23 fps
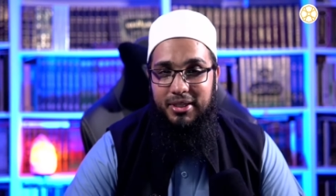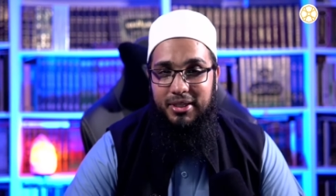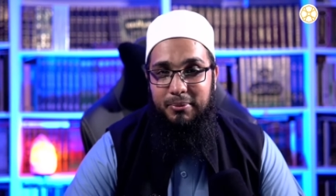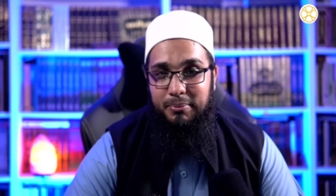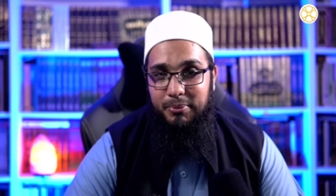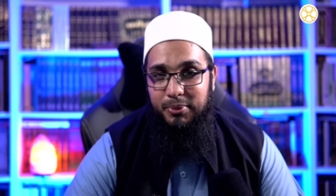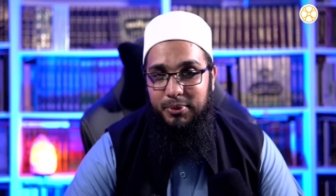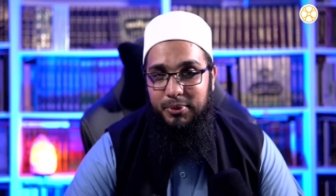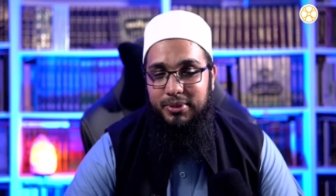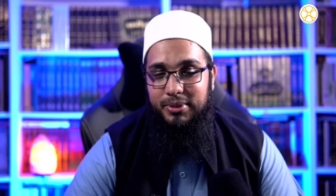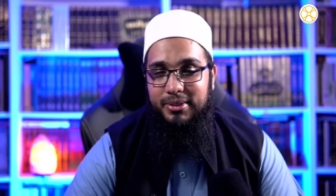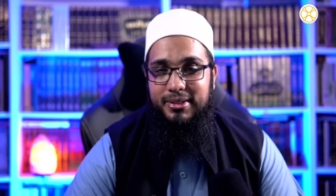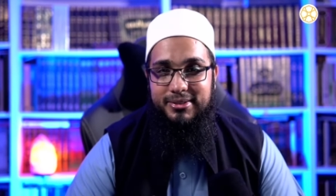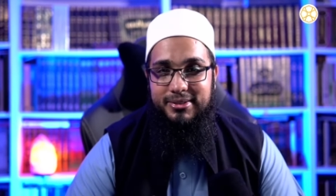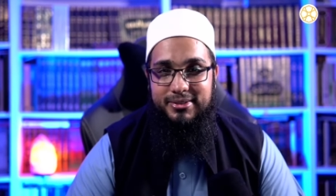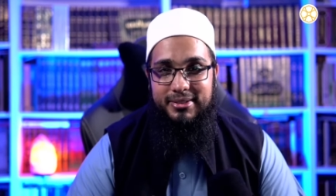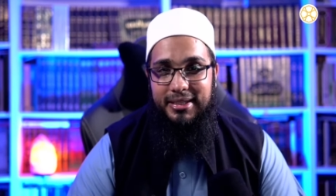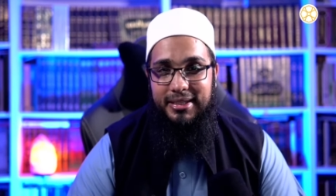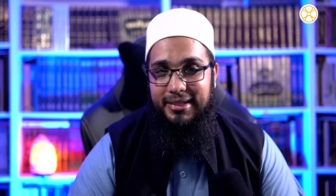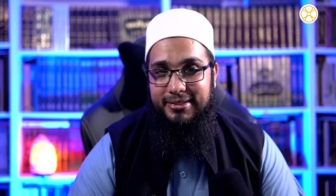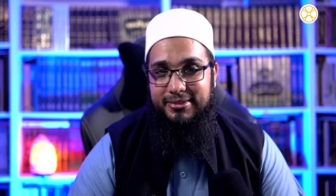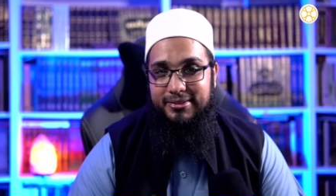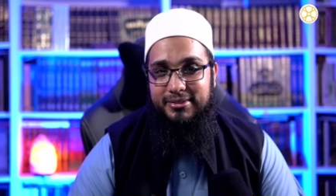
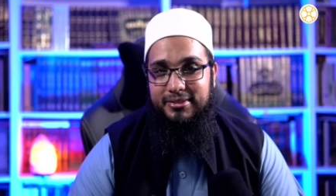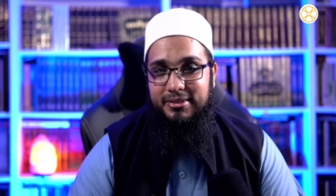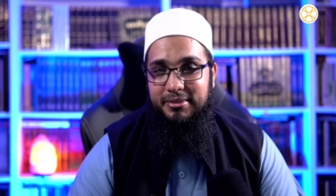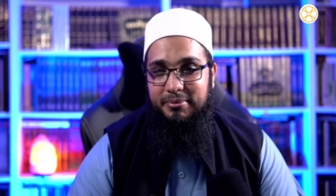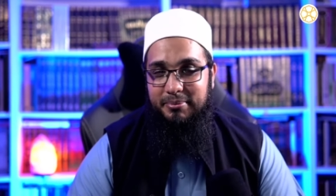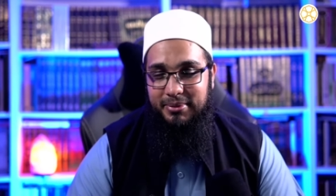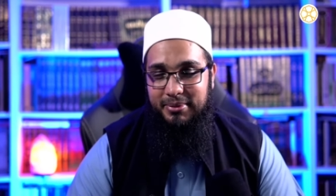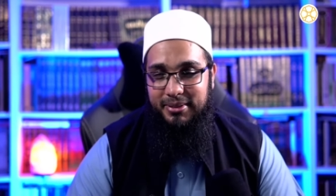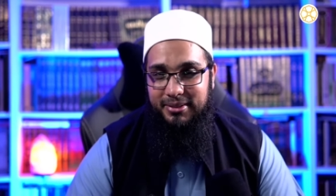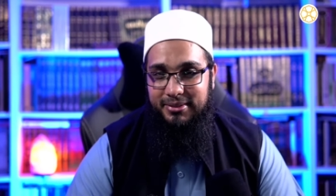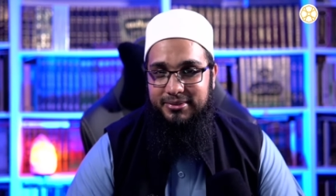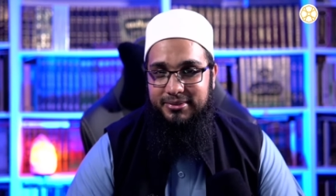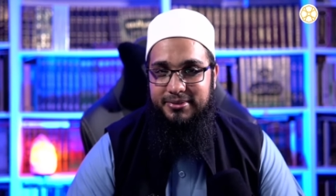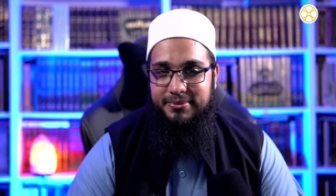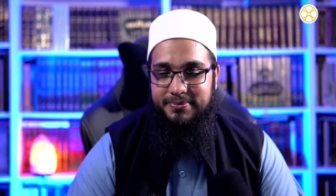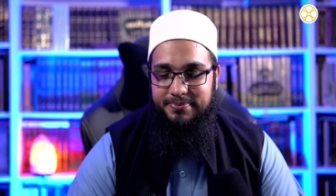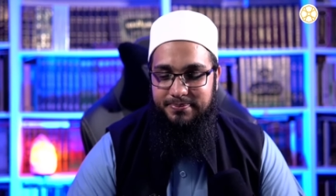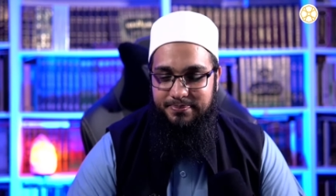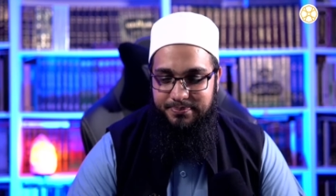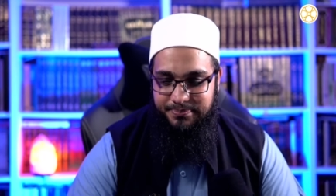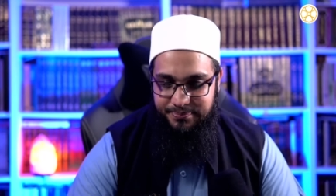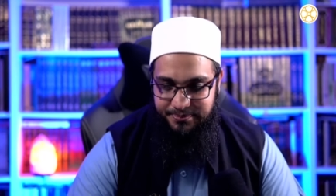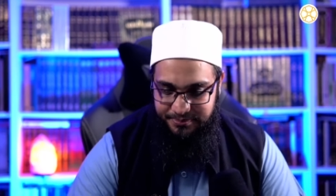Istanbul is an excellent
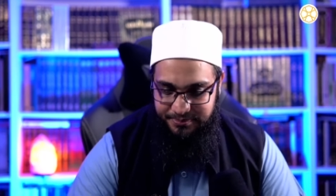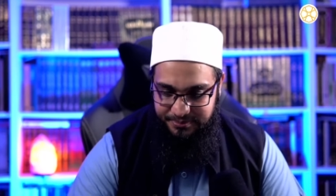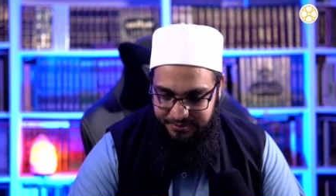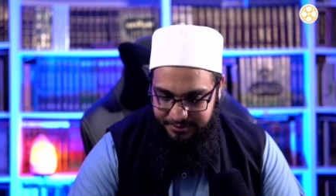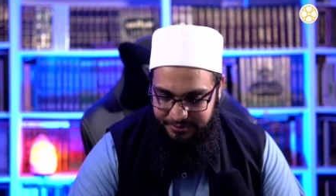place